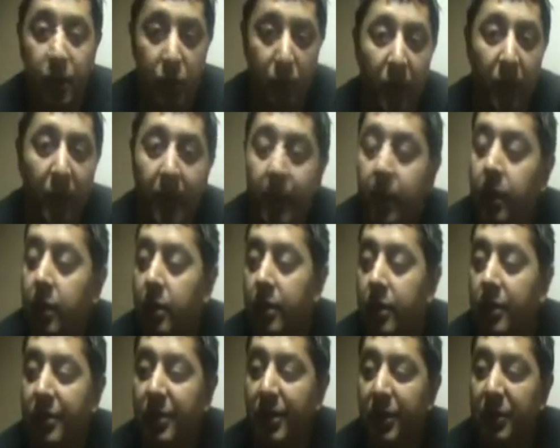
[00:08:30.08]
Surely
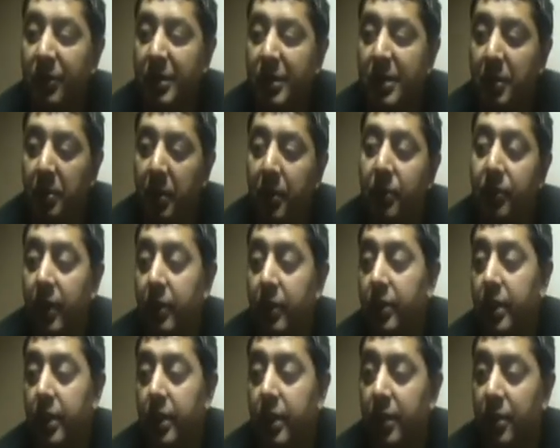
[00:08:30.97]
is obviously my
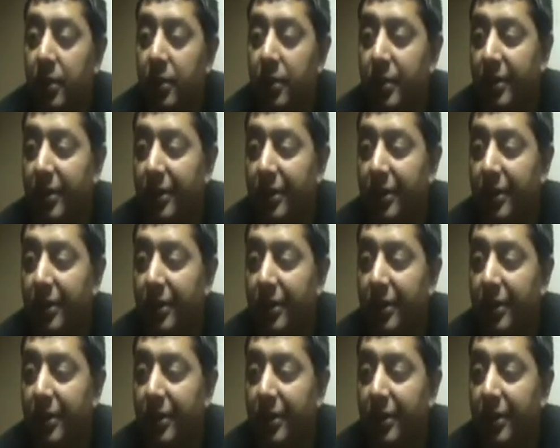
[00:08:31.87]
favourite, you know.